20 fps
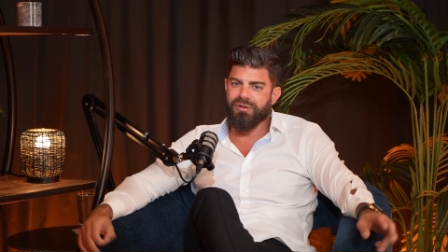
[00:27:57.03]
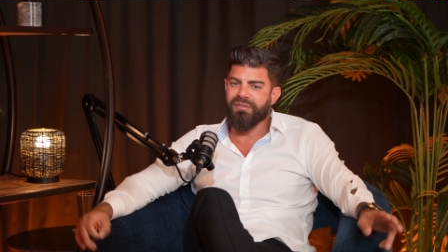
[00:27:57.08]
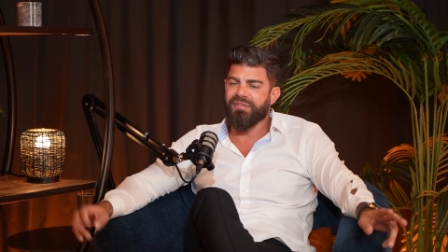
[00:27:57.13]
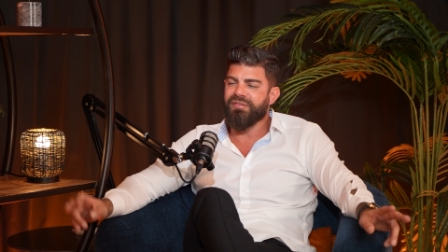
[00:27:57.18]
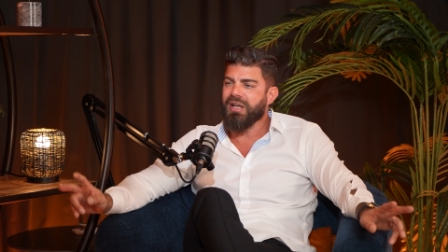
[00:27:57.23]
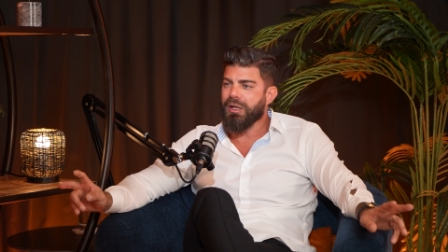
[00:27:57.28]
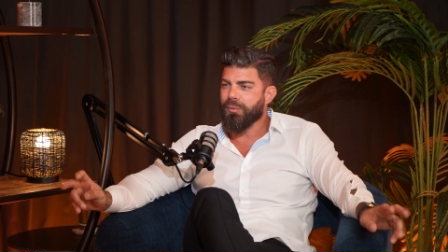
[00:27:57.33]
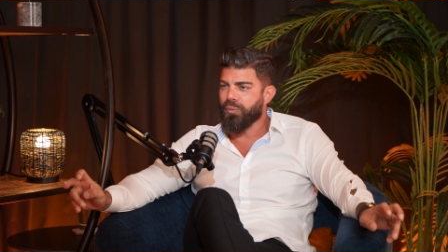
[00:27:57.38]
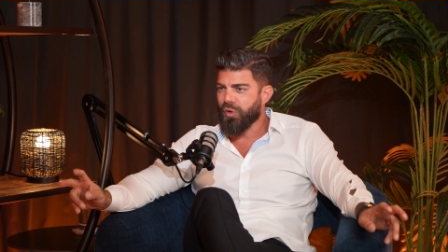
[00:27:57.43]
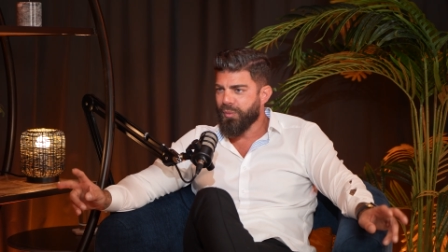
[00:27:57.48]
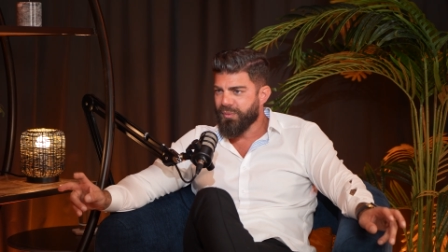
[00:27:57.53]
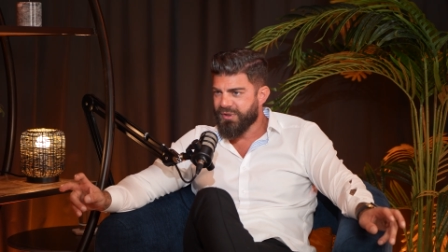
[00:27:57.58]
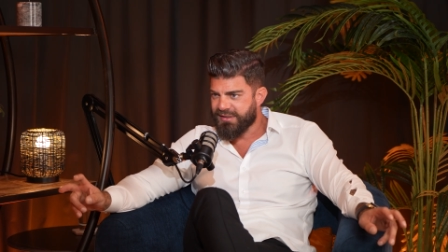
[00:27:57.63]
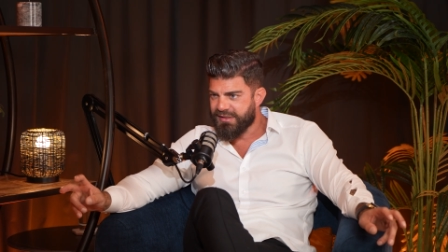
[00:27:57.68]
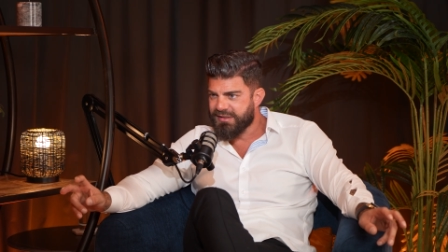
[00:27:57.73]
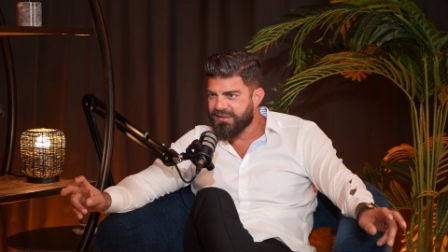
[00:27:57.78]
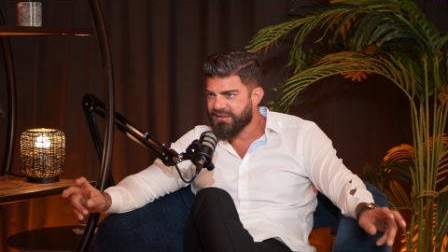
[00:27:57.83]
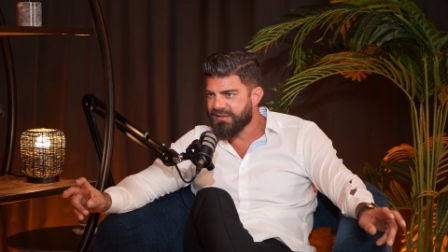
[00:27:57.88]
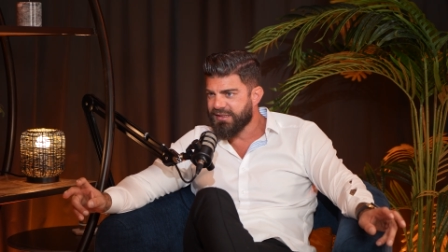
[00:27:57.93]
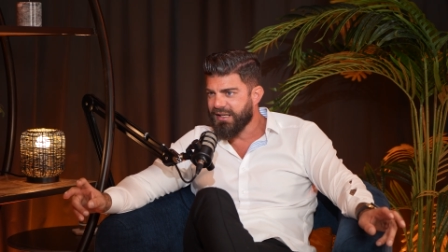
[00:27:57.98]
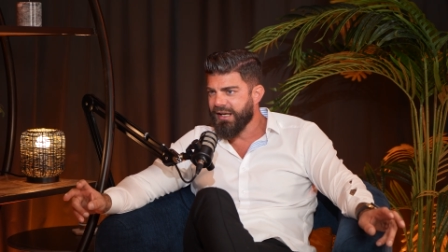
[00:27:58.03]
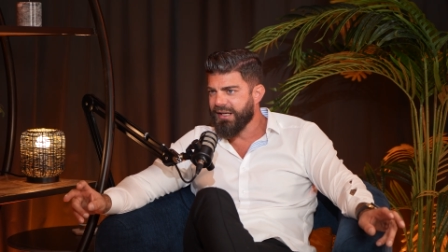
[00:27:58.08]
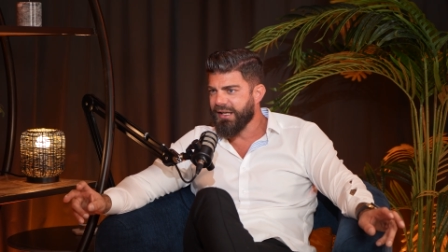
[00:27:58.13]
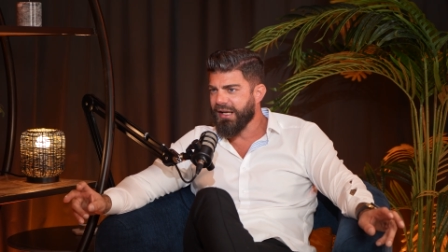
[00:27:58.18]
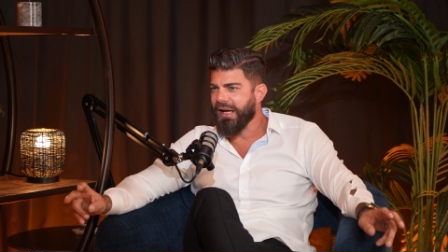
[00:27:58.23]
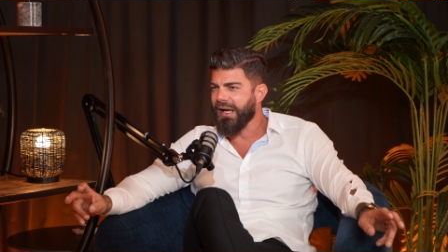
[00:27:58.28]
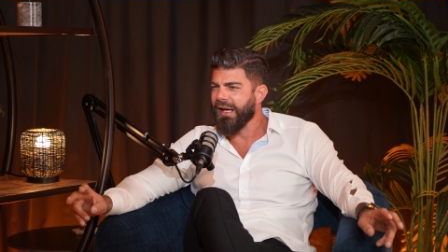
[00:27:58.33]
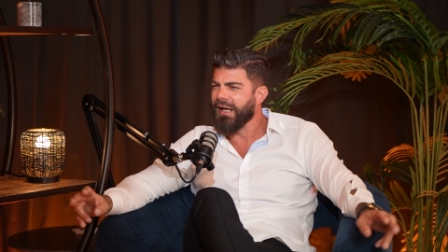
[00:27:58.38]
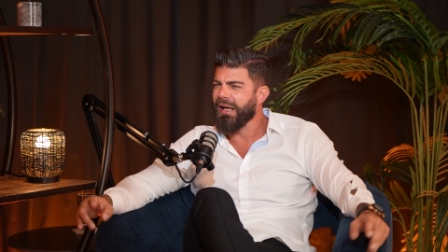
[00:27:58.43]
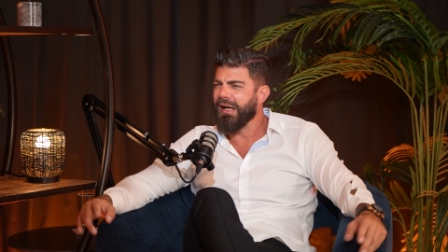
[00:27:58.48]
of fake promises.
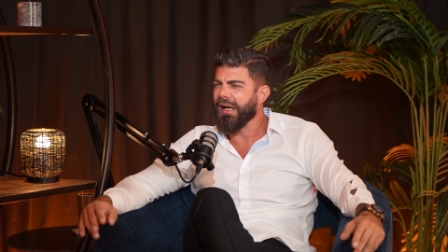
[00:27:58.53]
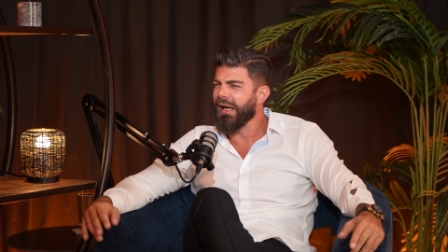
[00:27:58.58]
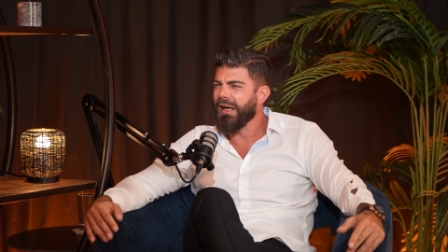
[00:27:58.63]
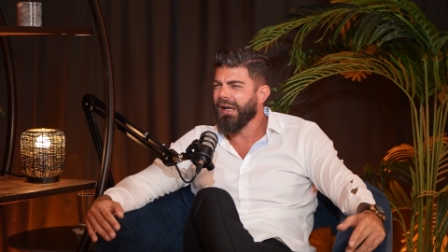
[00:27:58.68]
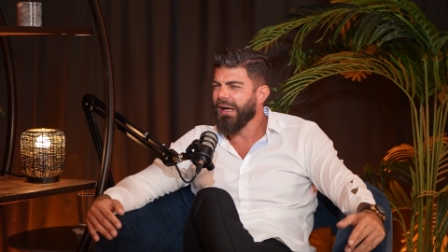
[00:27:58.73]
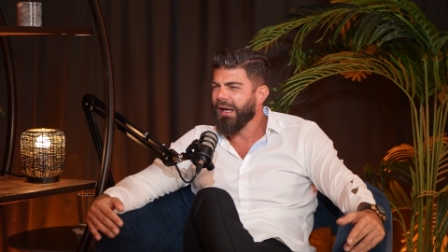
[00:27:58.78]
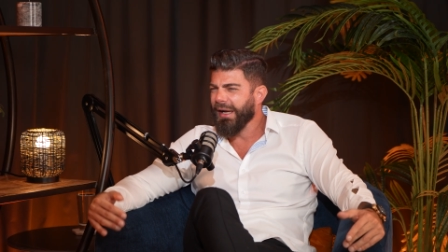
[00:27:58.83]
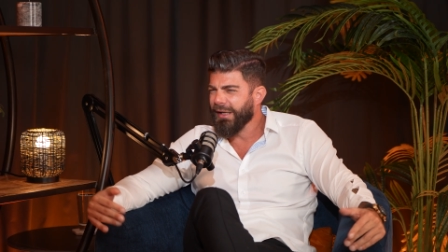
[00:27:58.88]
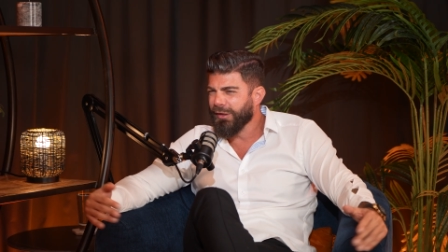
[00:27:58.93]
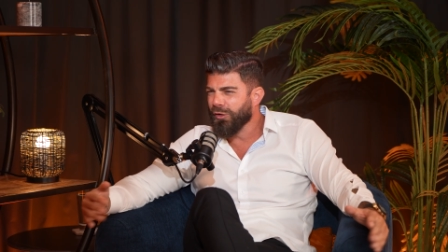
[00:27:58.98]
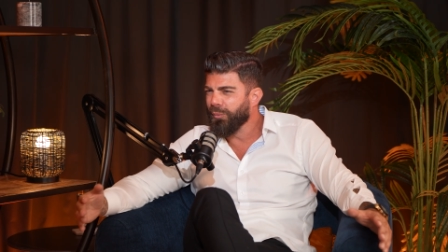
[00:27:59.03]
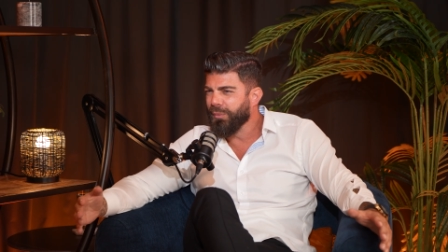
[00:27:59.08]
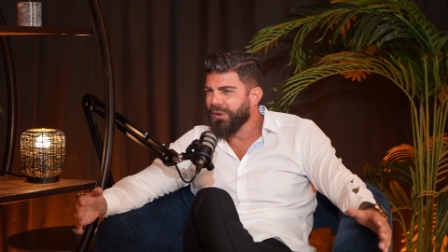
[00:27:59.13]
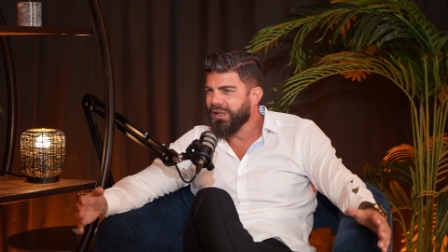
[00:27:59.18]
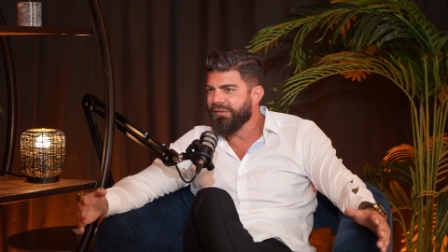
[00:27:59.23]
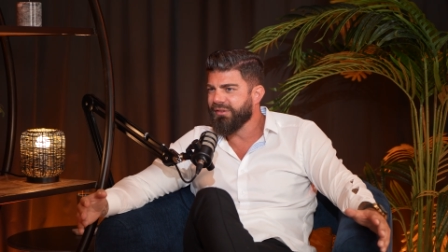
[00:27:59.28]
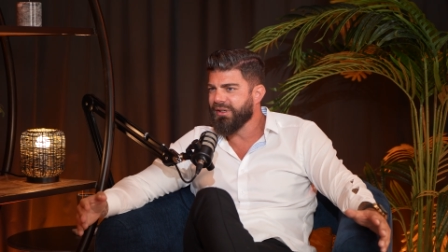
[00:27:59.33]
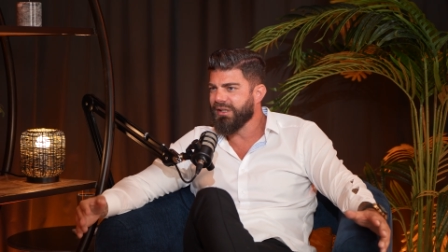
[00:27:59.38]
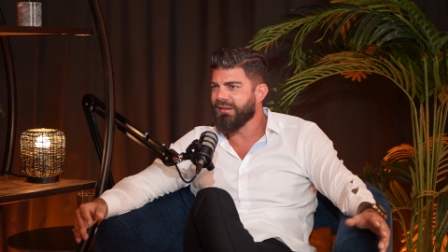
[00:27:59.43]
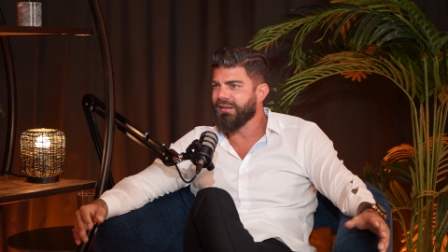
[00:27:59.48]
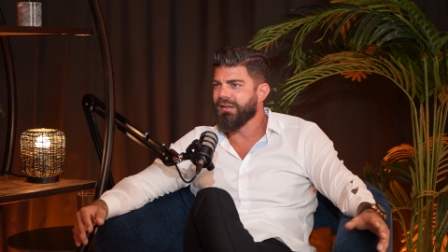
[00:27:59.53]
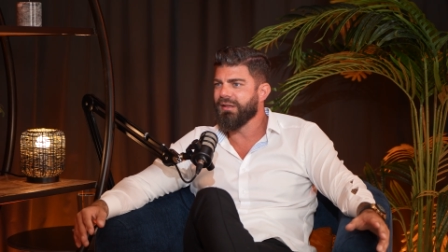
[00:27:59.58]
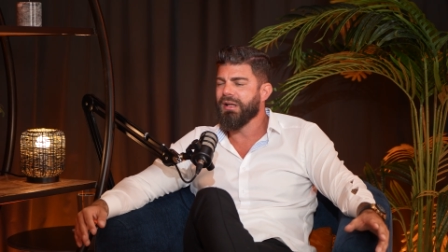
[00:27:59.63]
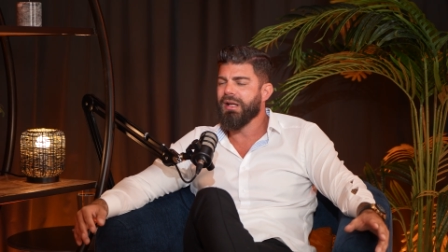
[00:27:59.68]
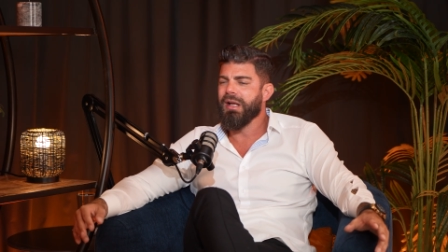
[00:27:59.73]
I don't believe in it.